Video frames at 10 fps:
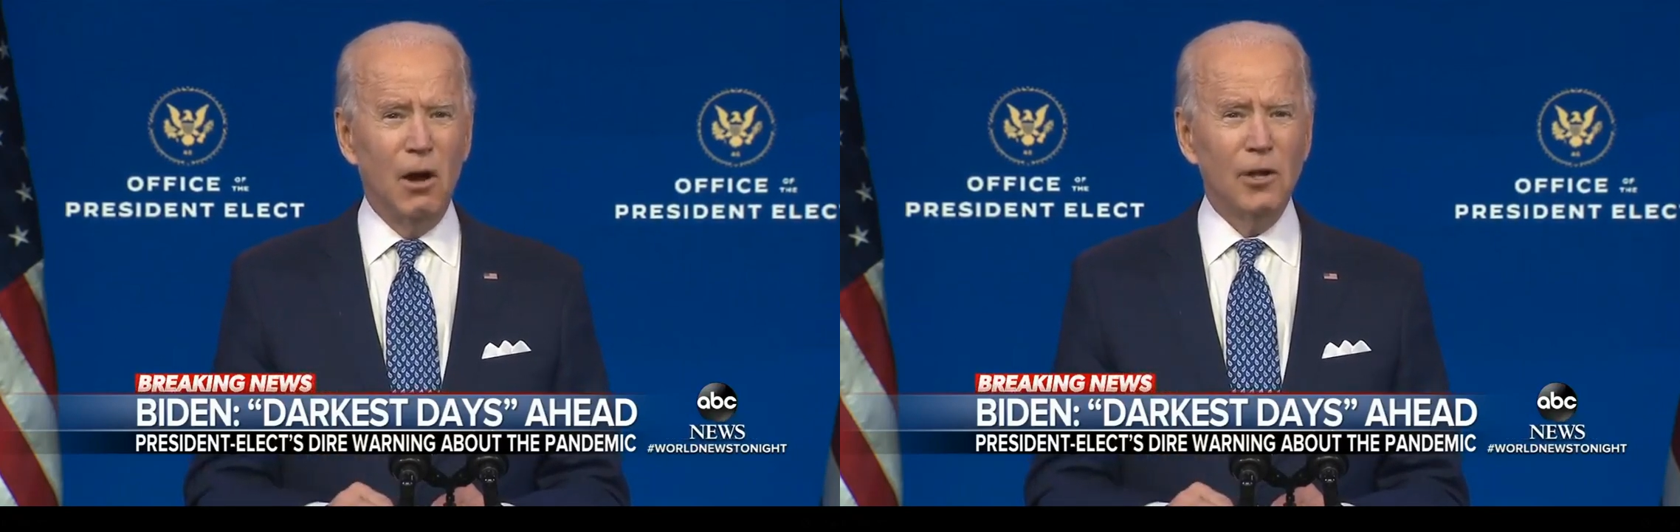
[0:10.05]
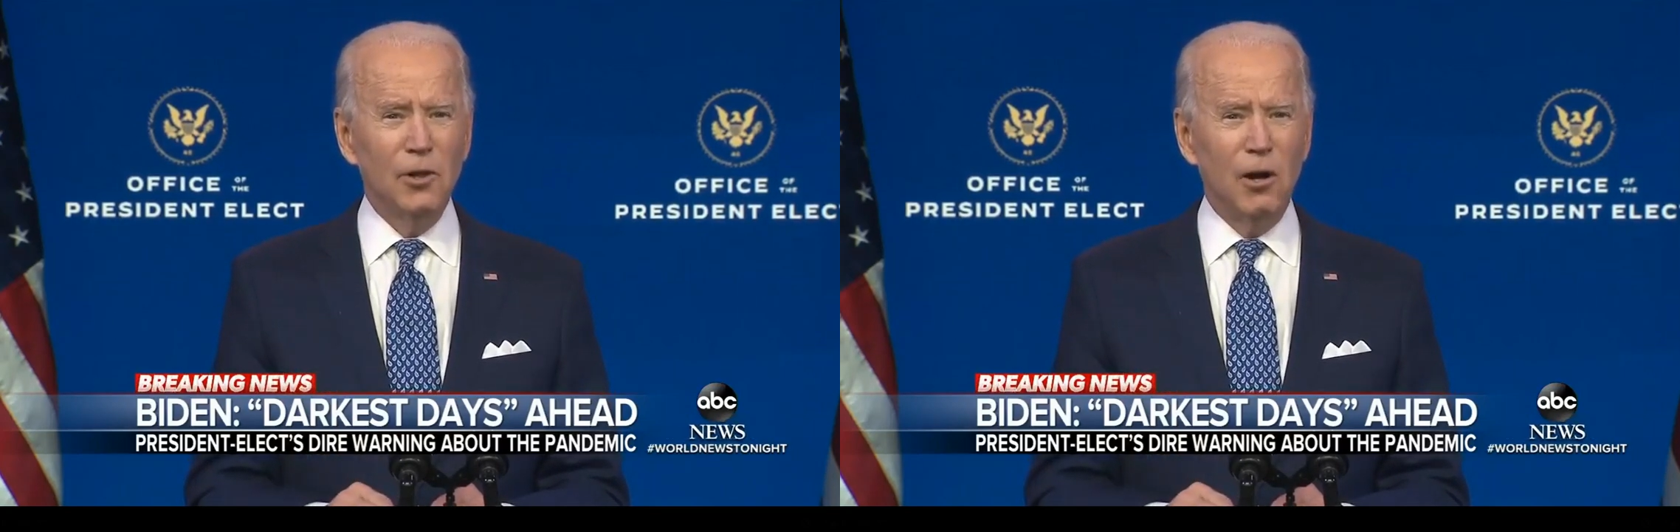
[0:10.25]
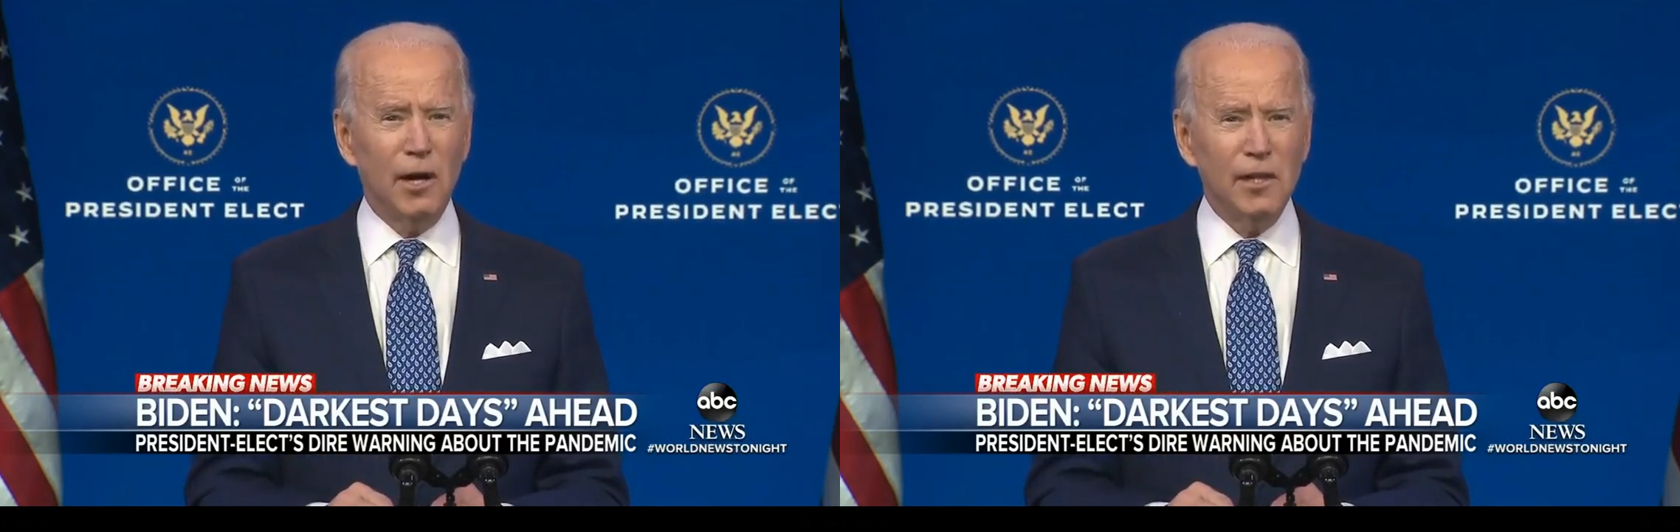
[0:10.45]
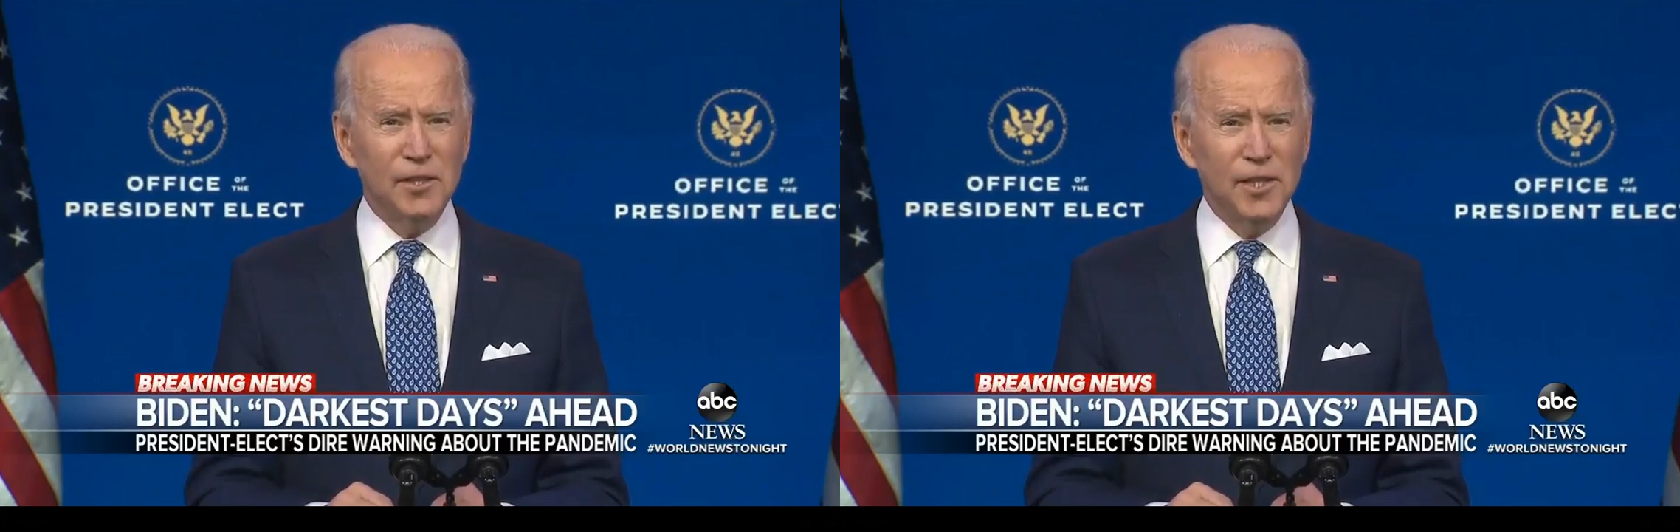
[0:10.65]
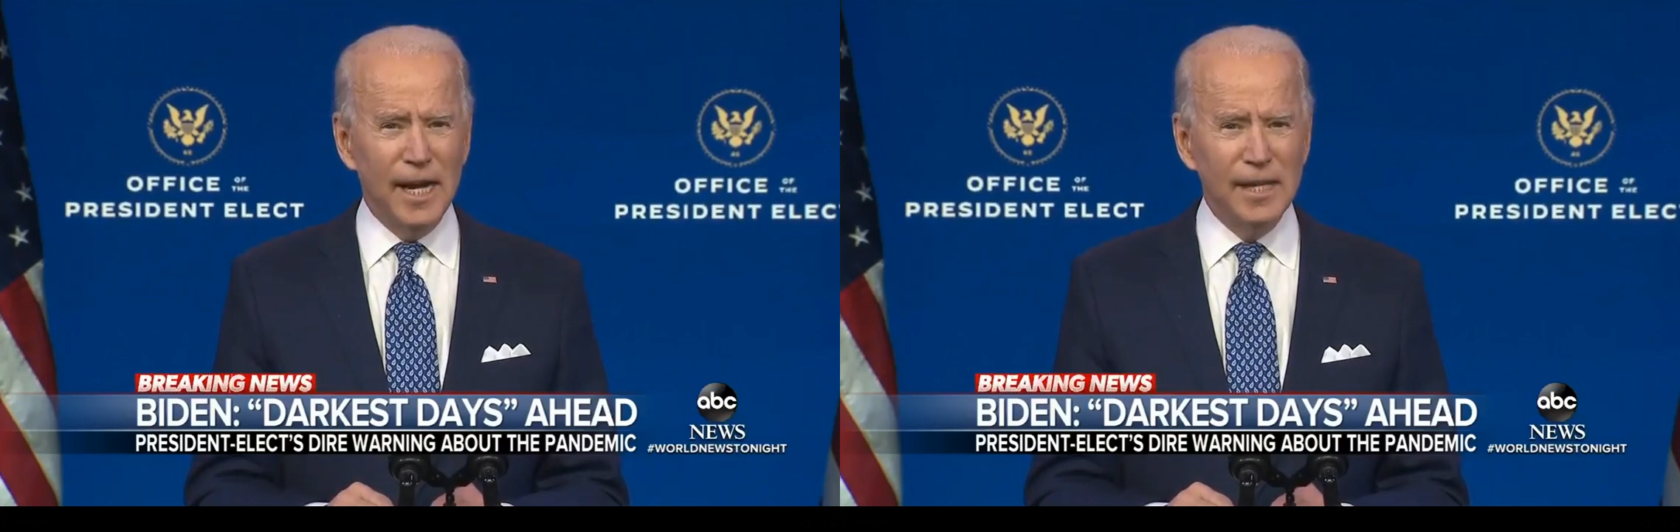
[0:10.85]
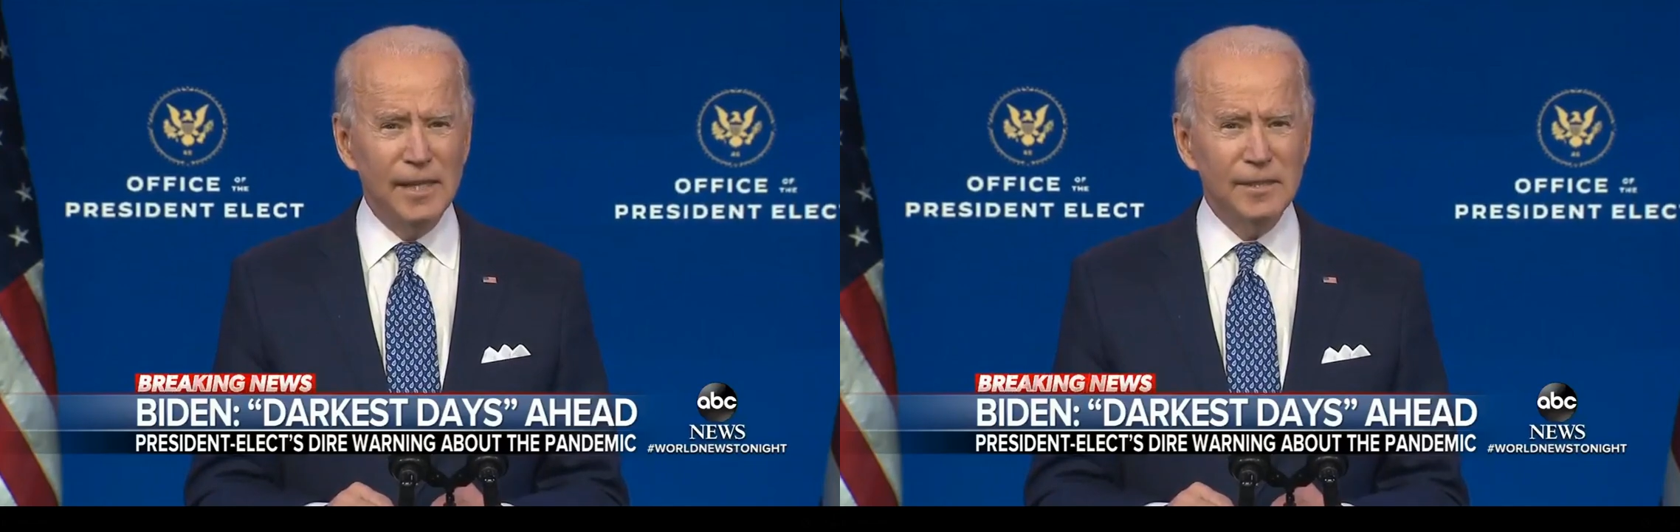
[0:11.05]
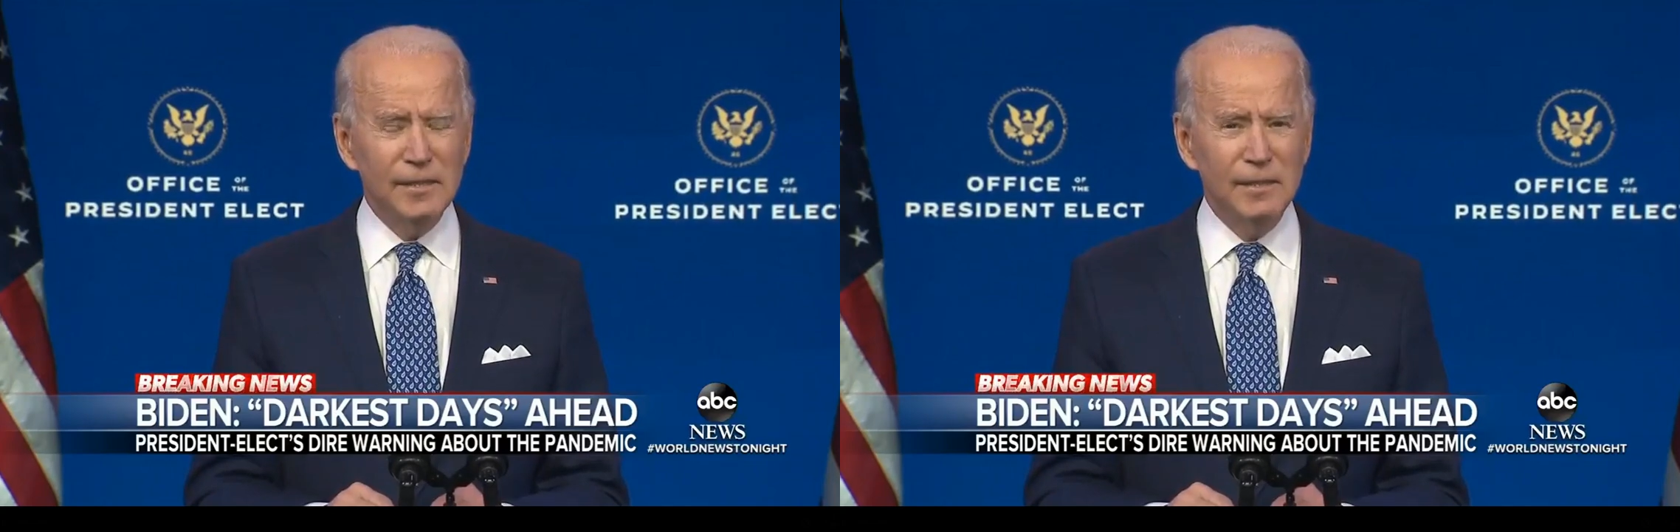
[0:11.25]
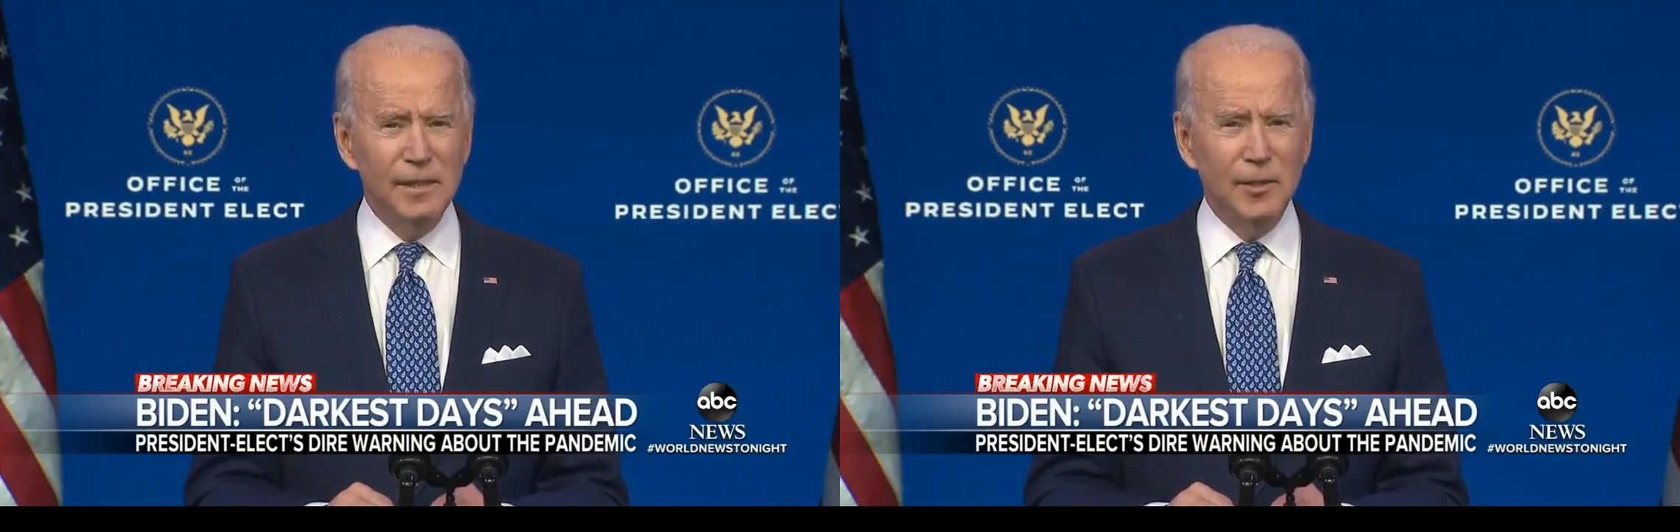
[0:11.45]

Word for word: our darkest days